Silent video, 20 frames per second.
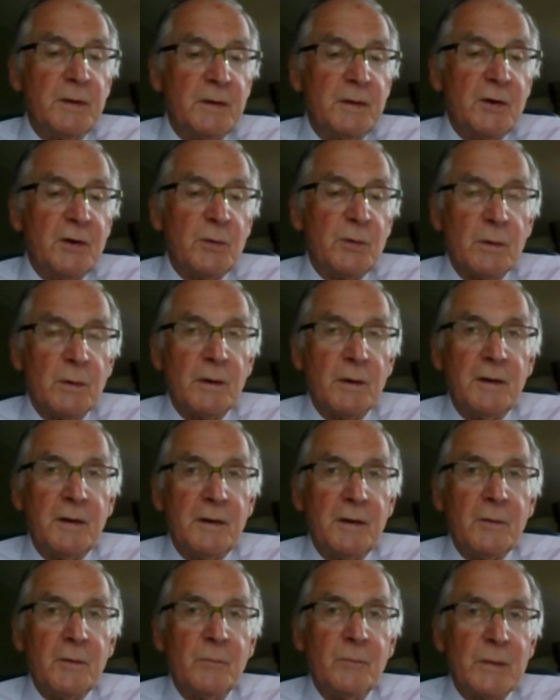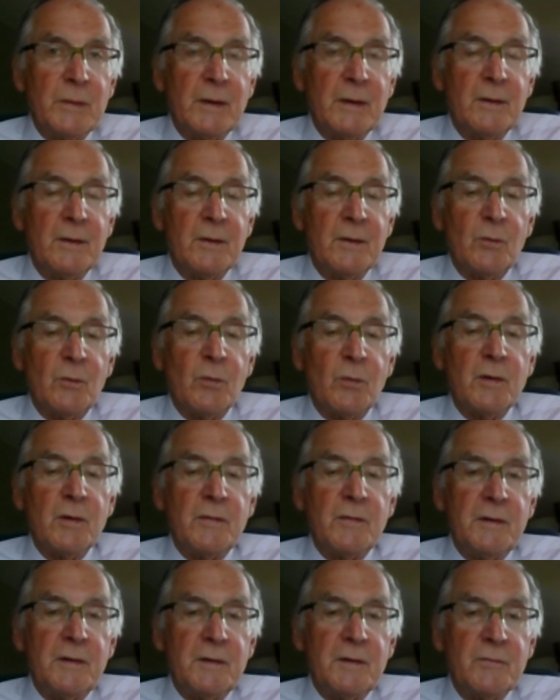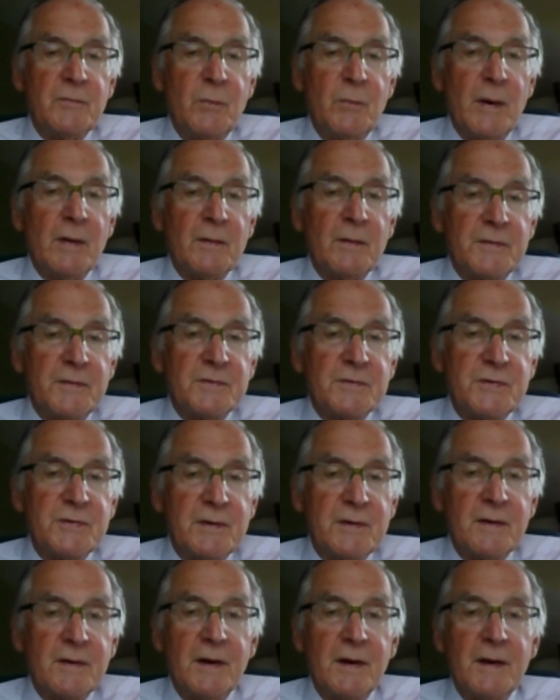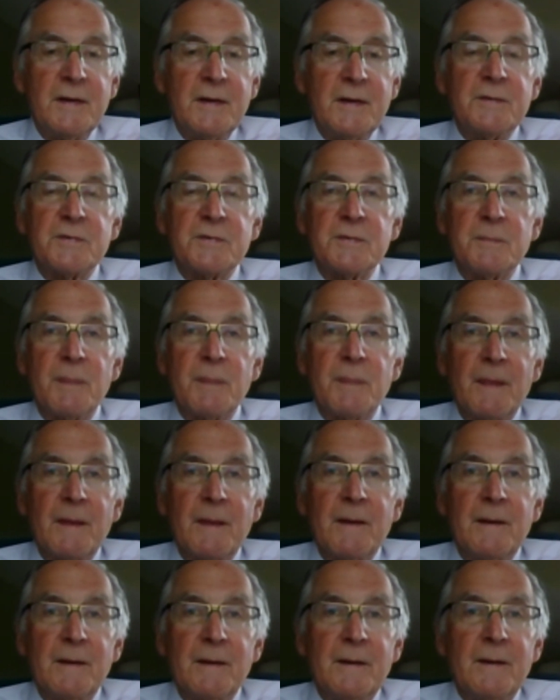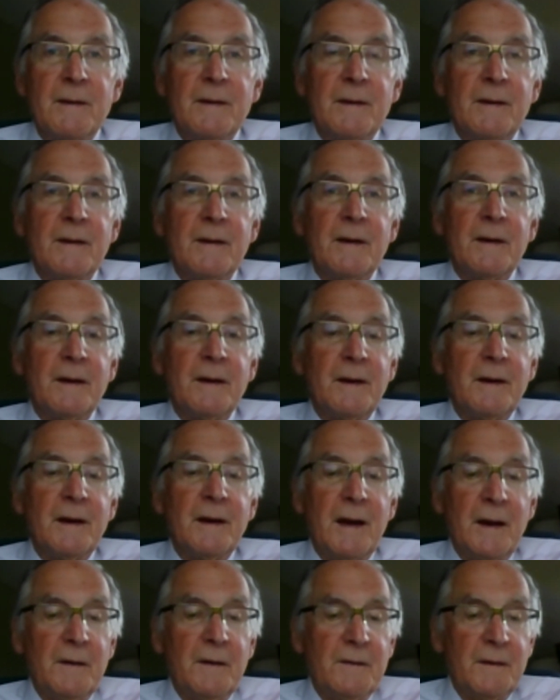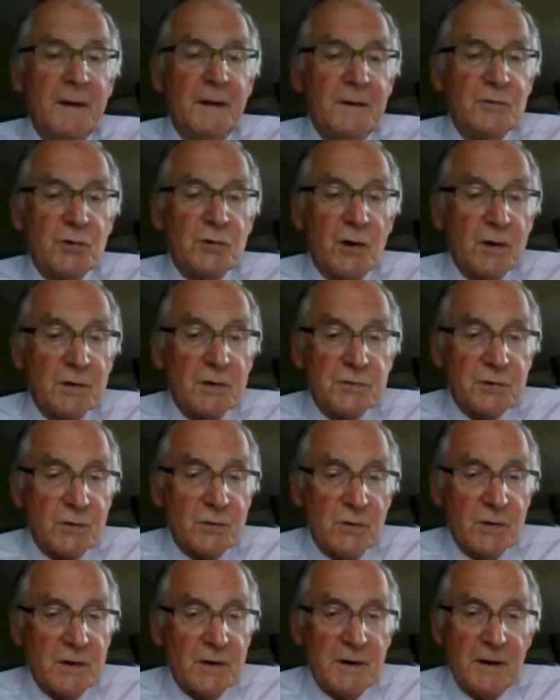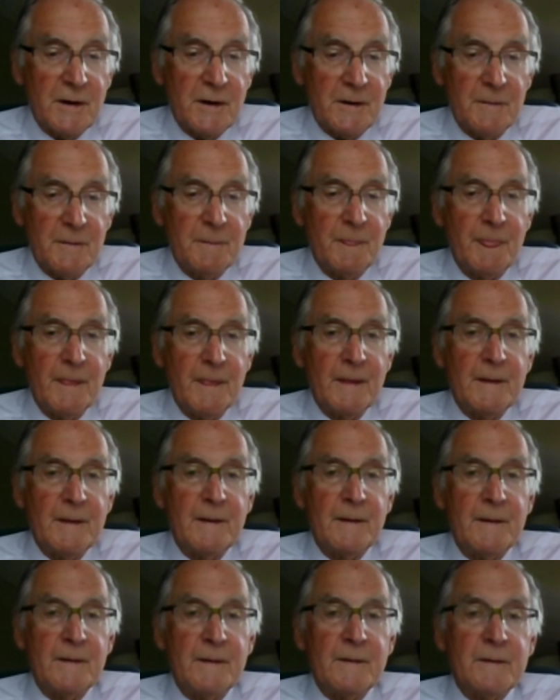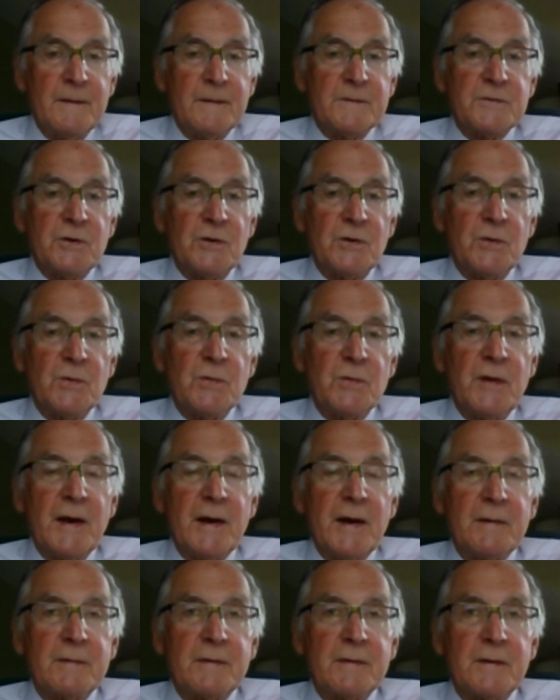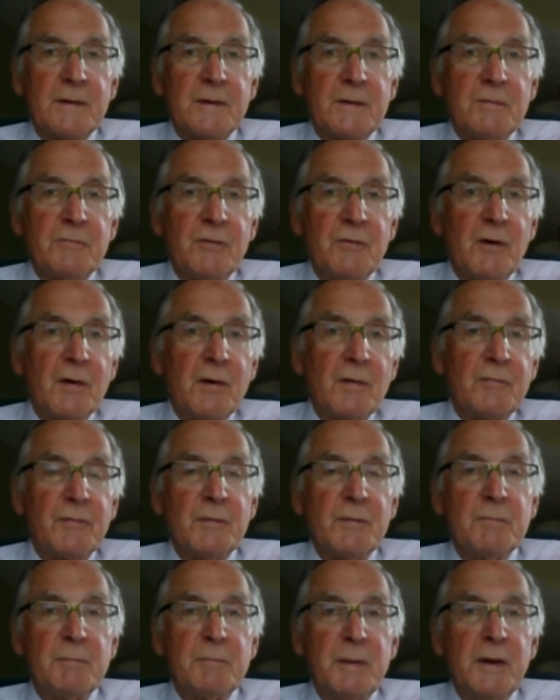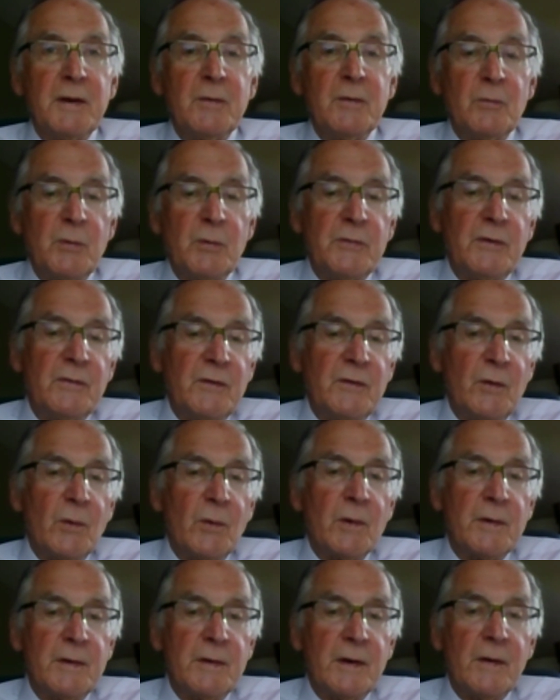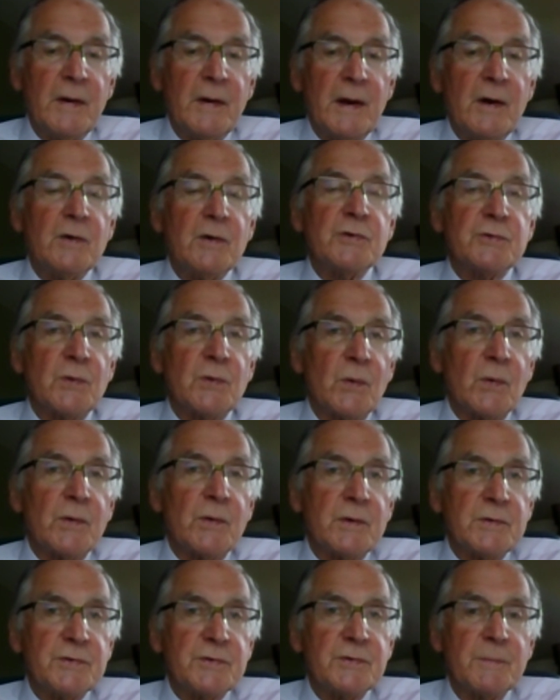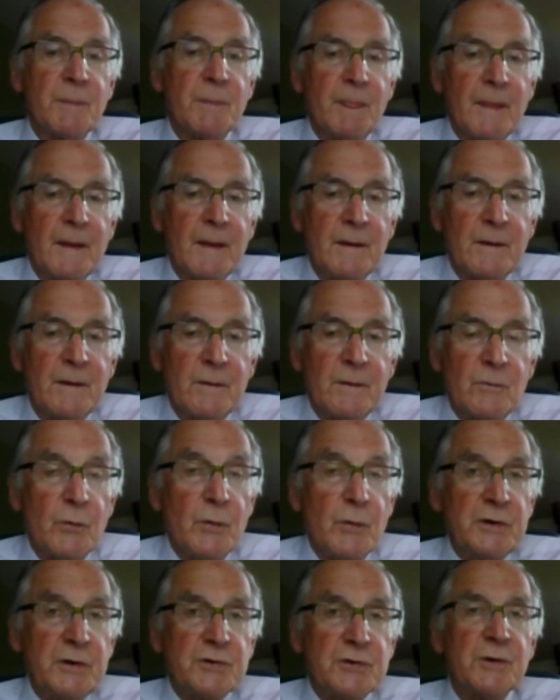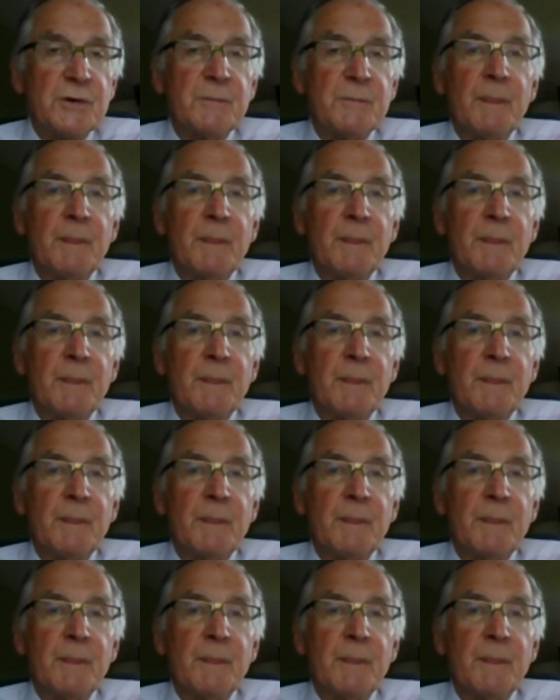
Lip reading: equally worthy of wealth as their clients, and they charge accordingly. So that far from being within the ordinary householder's reach,